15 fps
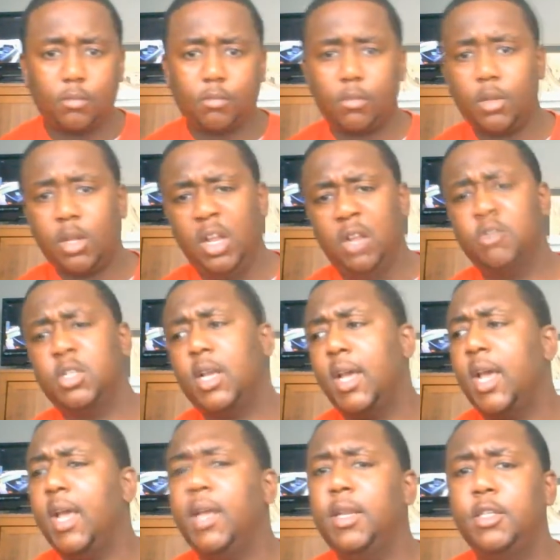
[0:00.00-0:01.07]
He was like,
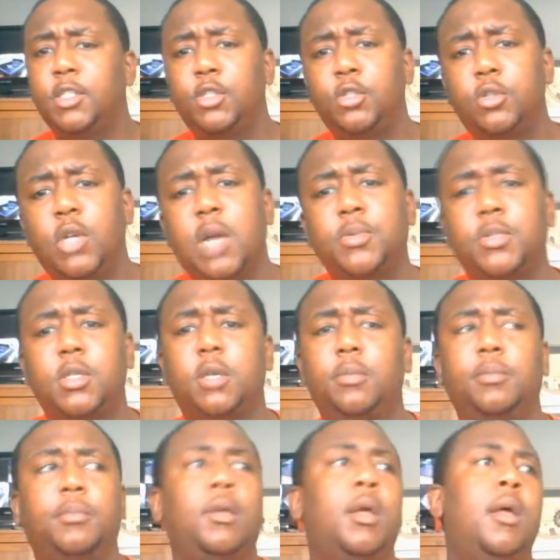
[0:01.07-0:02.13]
"Hey, did you drop
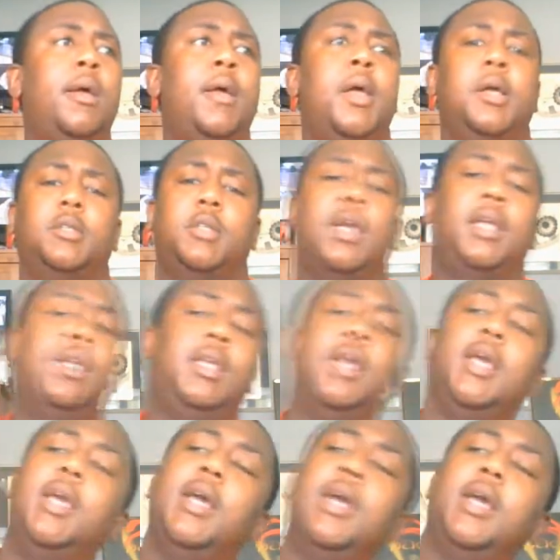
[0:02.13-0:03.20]
something?" It's like,
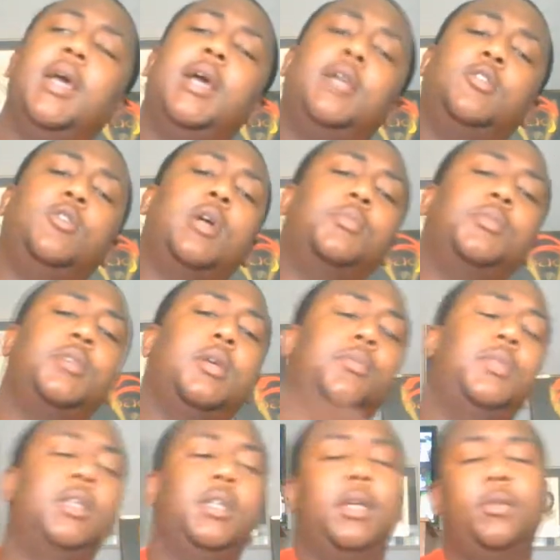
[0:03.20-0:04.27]
"Yeah, I dropped
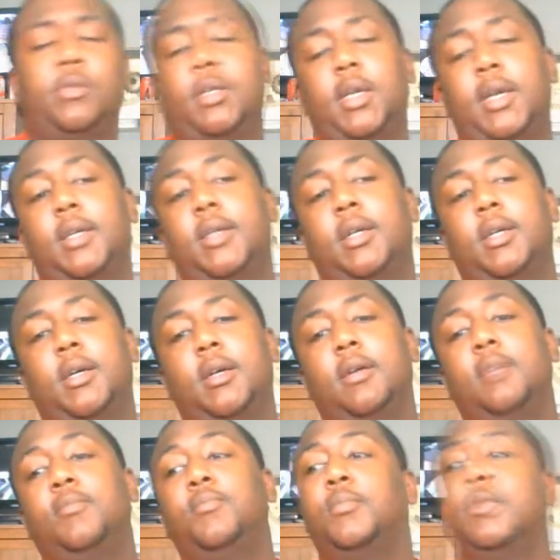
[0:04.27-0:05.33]
something." It was like,
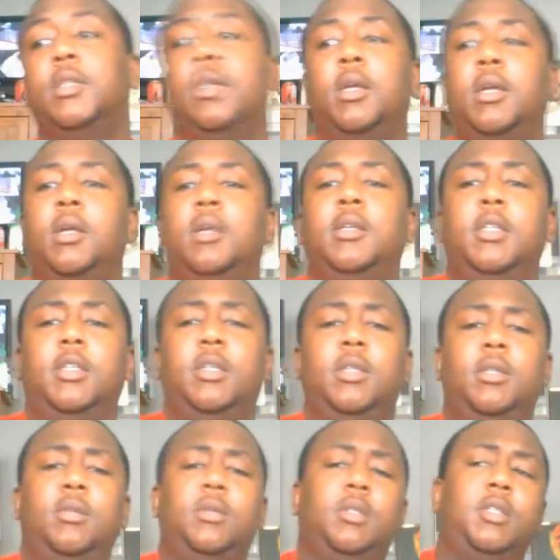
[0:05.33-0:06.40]

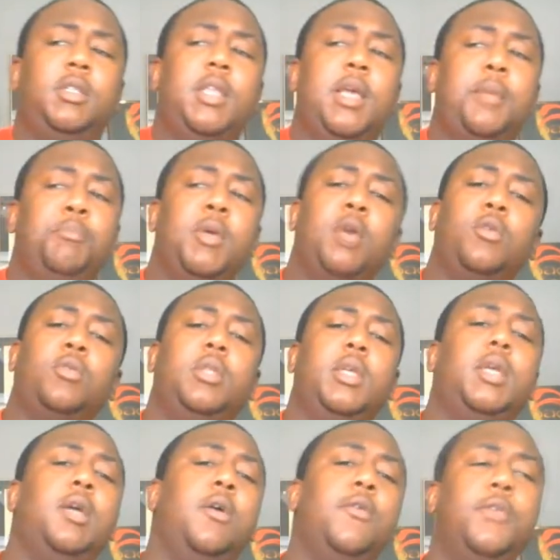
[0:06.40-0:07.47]
"Is it that metal
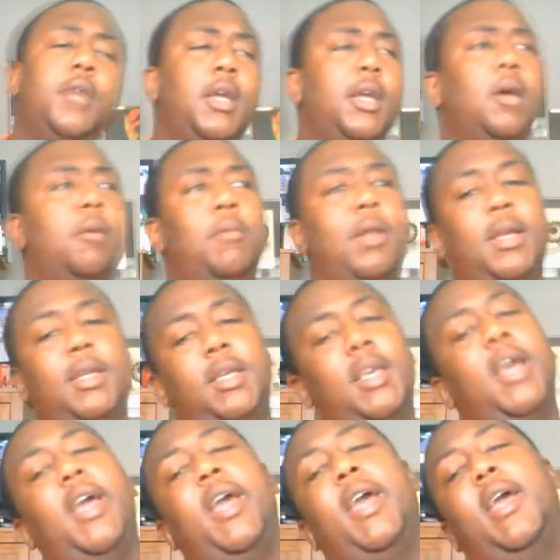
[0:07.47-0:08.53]
thing over there?" I'm like, "Yeah,
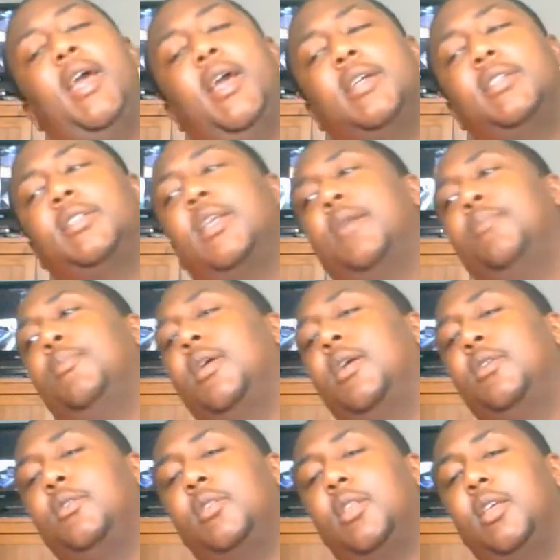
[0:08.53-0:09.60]
it's that metal
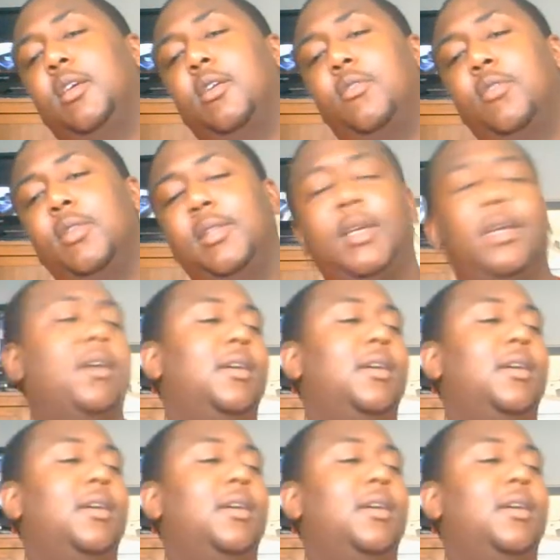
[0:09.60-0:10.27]
thing over there."